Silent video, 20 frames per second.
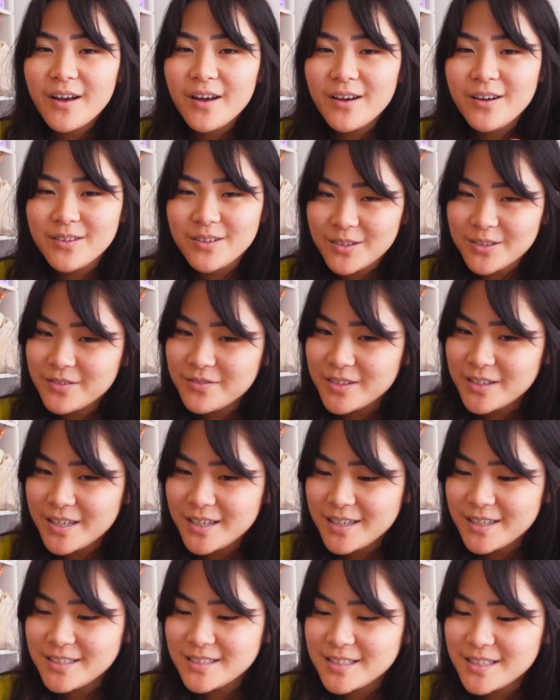a lot of
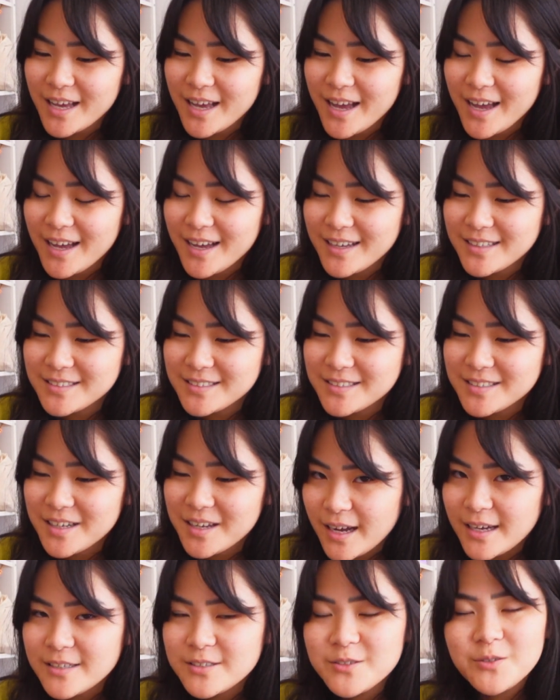these, and
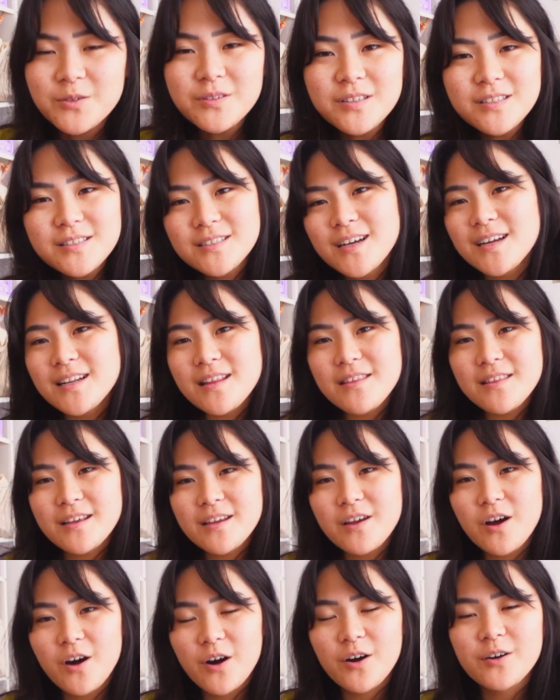I saw this kind of
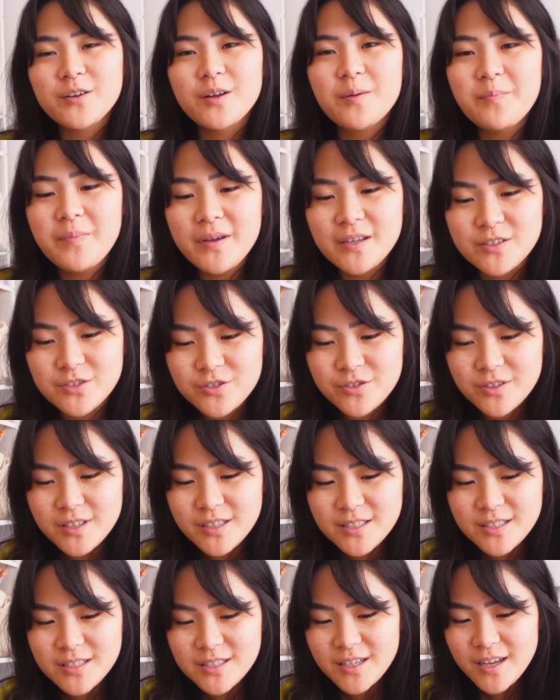thing on
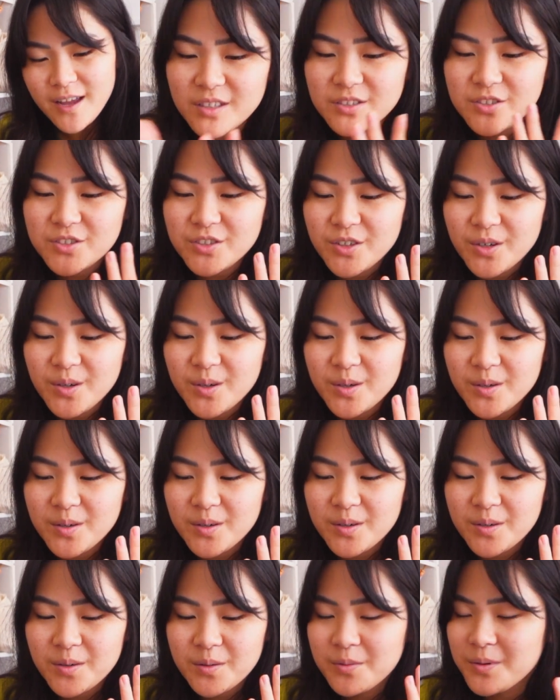Pinterest, and
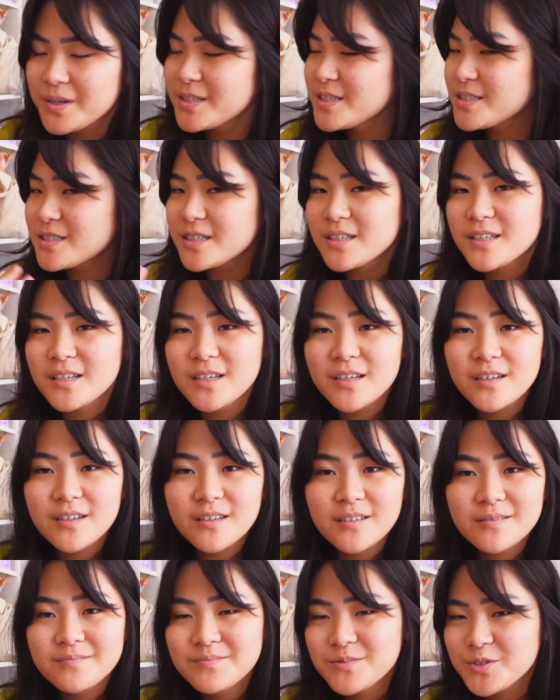so we're just
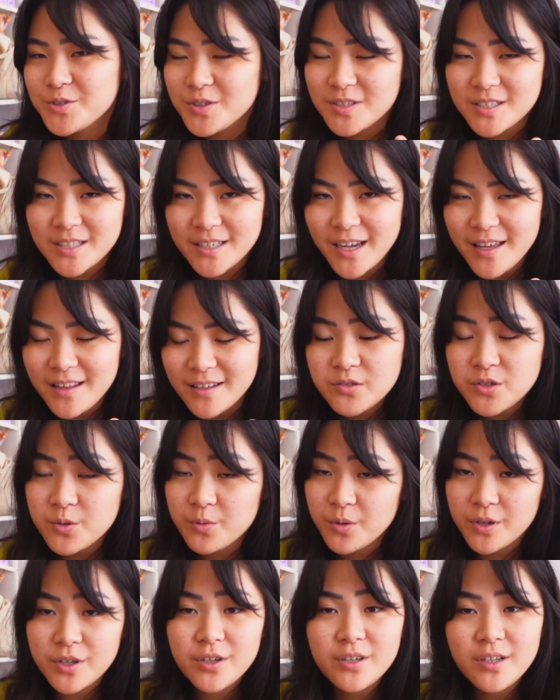gonna do this together. So
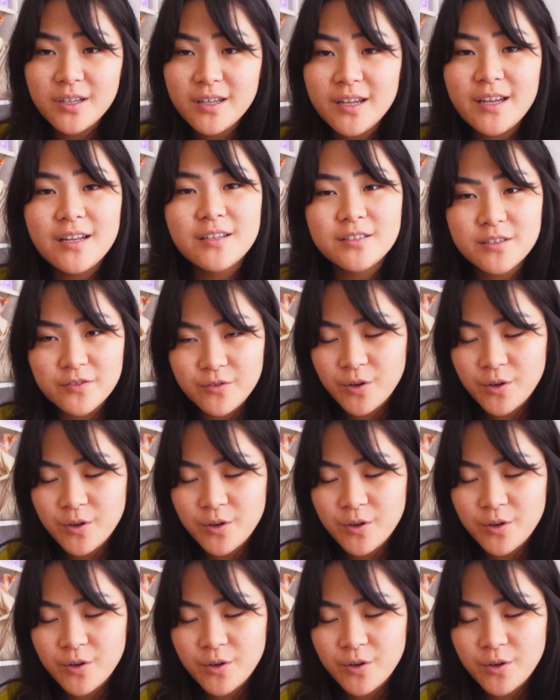what you're gonna need is, of